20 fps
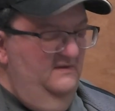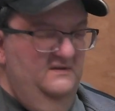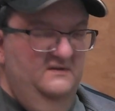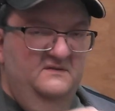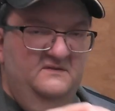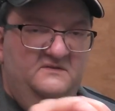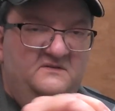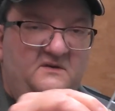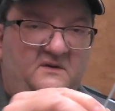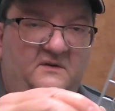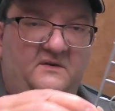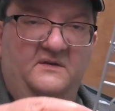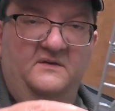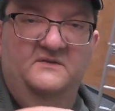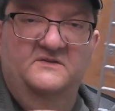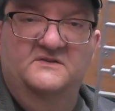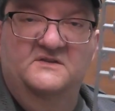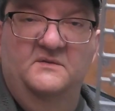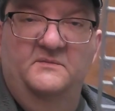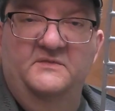So
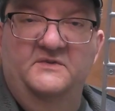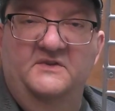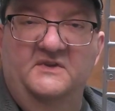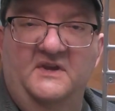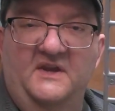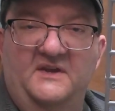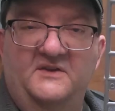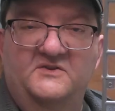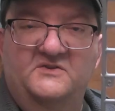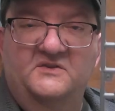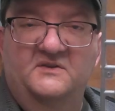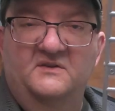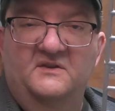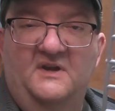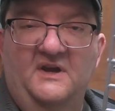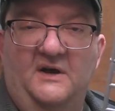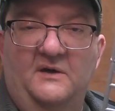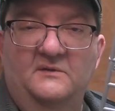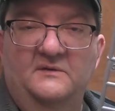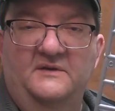here's some of the engine
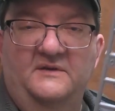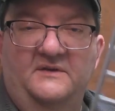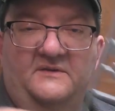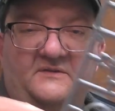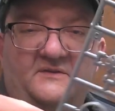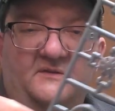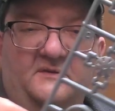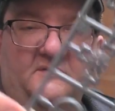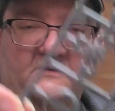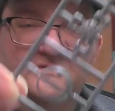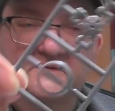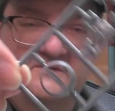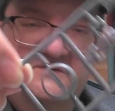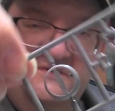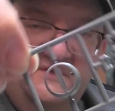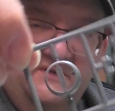cowlings and those